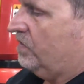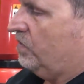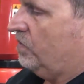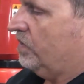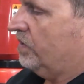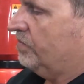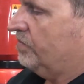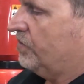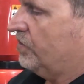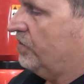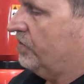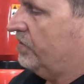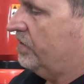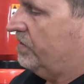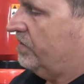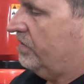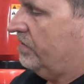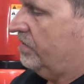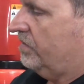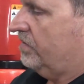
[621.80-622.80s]
we can put our
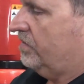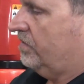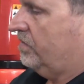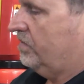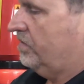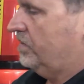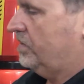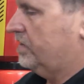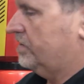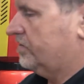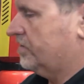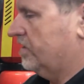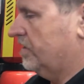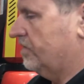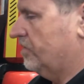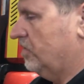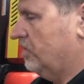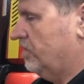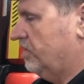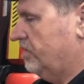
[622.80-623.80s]
dust
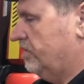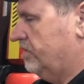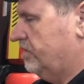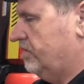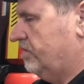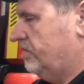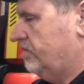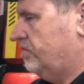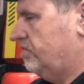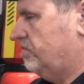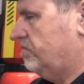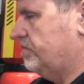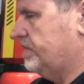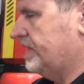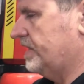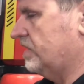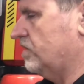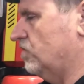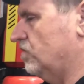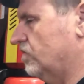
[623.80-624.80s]
cover
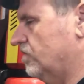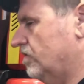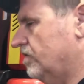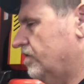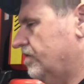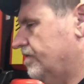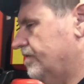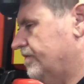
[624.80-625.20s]
back over.